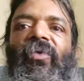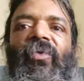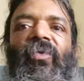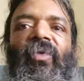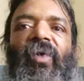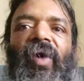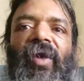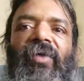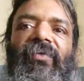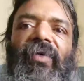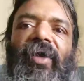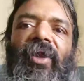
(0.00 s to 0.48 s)

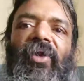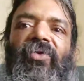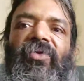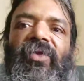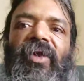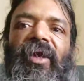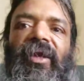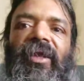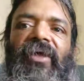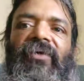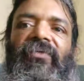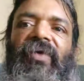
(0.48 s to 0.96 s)
one
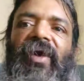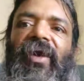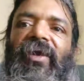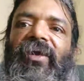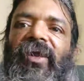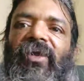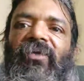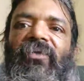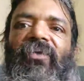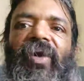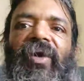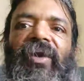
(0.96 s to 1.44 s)
velocity
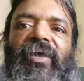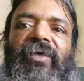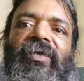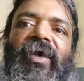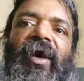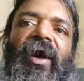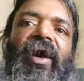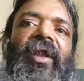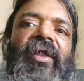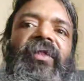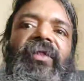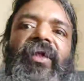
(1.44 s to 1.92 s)
vector, what is
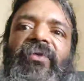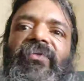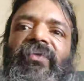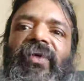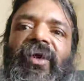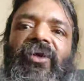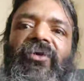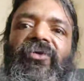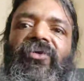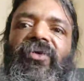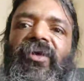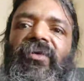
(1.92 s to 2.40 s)
another
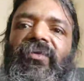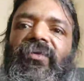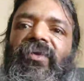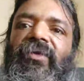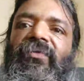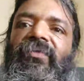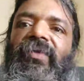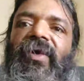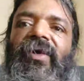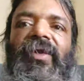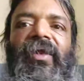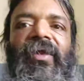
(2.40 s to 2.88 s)

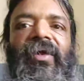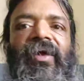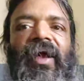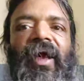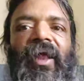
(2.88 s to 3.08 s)
velocity vector?